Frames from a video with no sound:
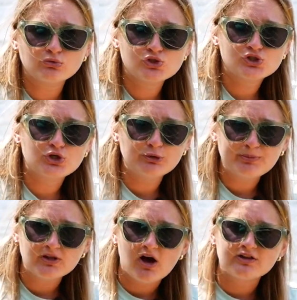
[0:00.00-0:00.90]
scoop
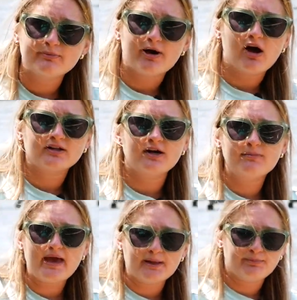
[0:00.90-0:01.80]
along the bottom,
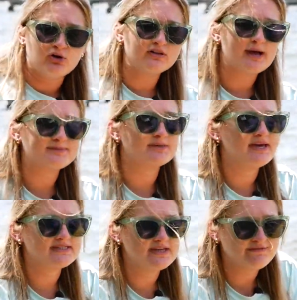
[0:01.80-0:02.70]
and pull up some
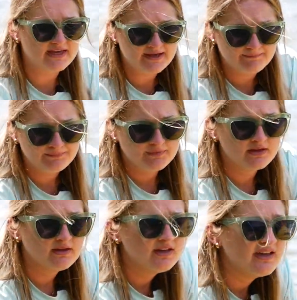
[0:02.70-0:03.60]
SAV.
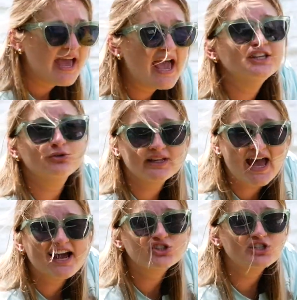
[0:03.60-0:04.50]
And you can
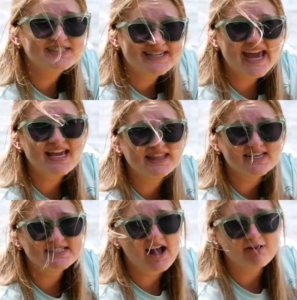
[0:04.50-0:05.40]
actually take this
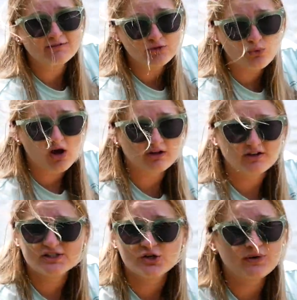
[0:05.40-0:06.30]
out of the water.
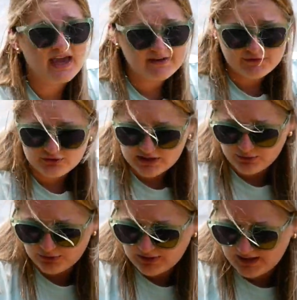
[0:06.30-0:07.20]
It's okay if you
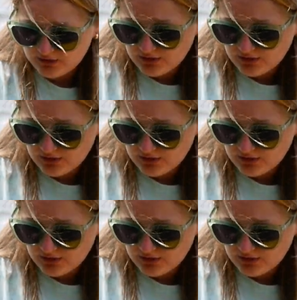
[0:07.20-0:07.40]
deroot it.